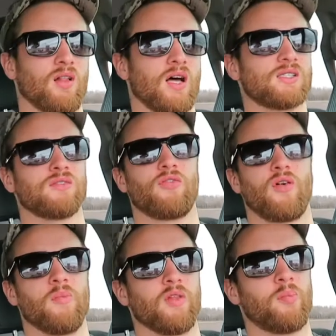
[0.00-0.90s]
lesson
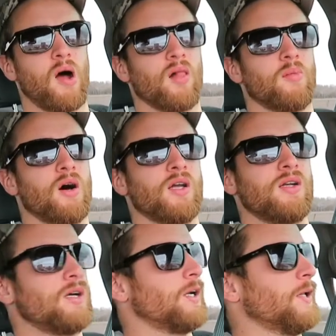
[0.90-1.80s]
from this pal of
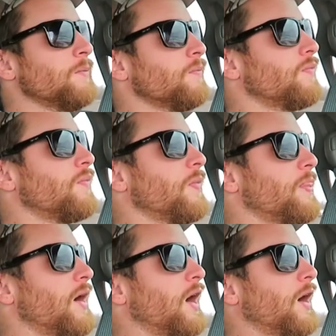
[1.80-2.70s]
mine
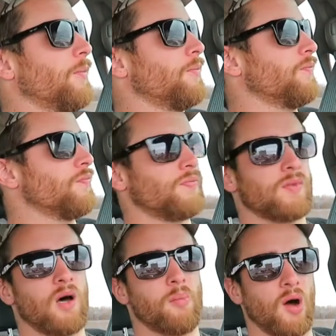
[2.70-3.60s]

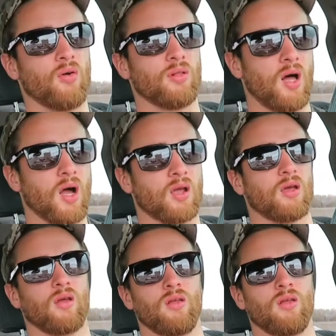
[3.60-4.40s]
um, about luck.